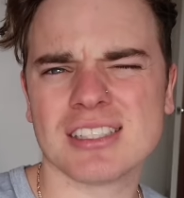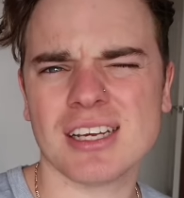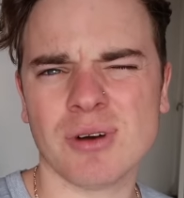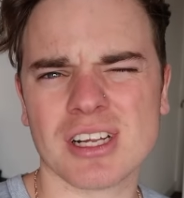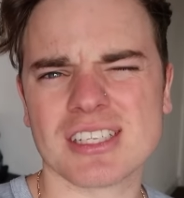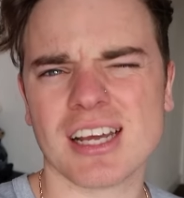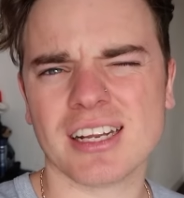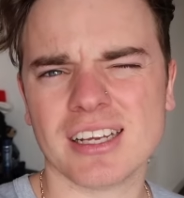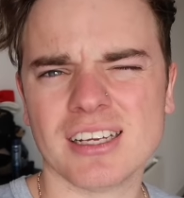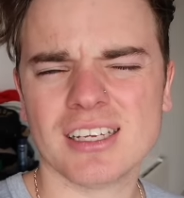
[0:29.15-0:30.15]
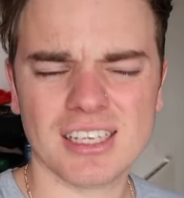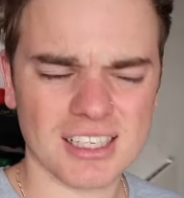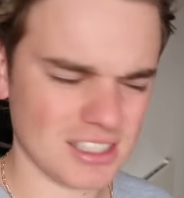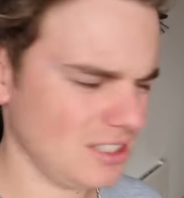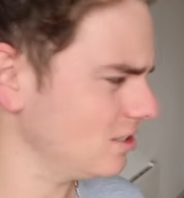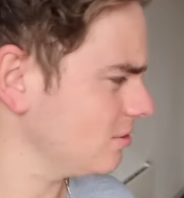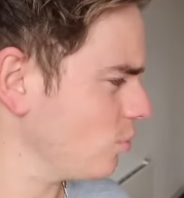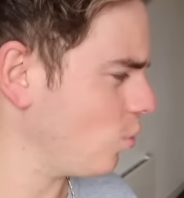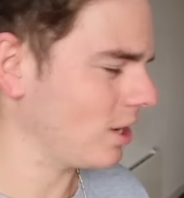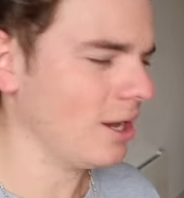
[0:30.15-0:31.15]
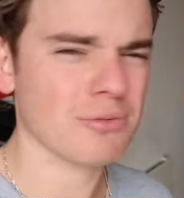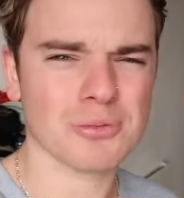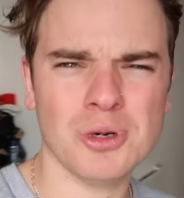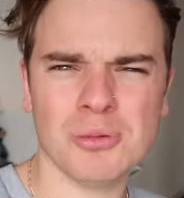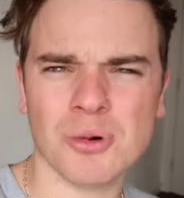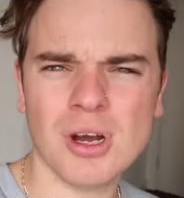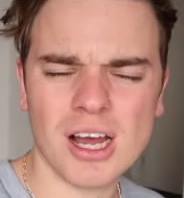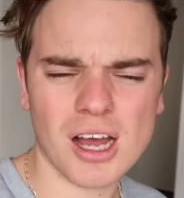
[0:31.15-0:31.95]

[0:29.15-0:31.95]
of 10 when I stand here. Jeez, I'm one up from normal.